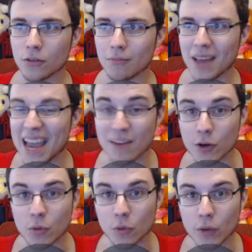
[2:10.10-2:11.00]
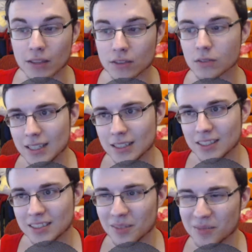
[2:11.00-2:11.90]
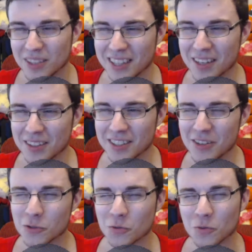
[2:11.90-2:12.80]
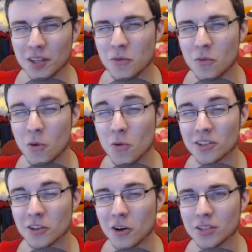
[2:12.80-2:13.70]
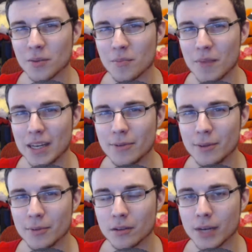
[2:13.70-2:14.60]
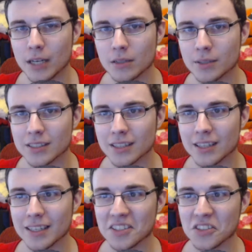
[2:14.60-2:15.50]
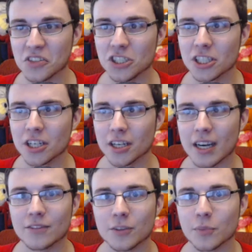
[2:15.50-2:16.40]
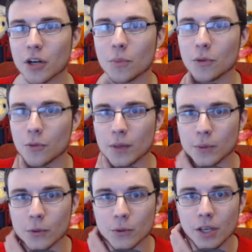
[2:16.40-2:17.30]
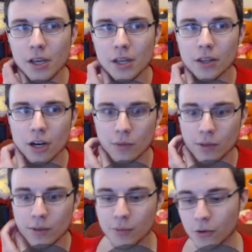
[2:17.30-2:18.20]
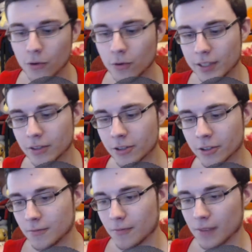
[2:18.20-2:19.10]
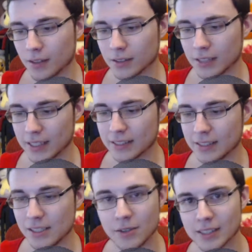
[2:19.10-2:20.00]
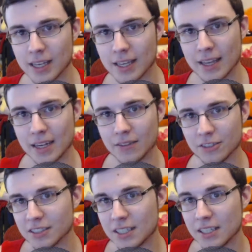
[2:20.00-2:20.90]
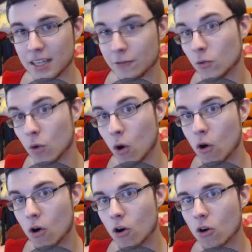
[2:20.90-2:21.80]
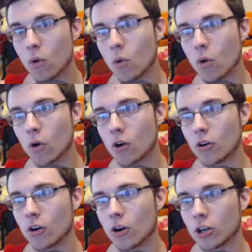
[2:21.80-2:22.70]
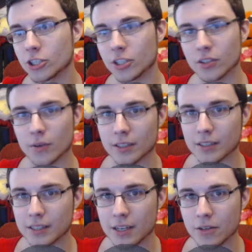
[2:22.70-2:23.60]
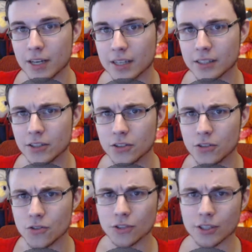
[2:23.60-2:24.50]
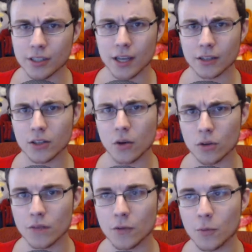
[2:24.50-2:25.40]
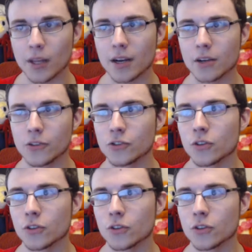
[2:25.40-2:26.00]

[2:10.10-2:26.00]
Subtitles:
everyone wins. Something that TOs really won't talk to many people about, but is a thing, is you're gonna have to put up with people. There are gonna be people who either like see you as like the head of a scene if you are, or are chilling around the TO desk. And this is usually like lower level players,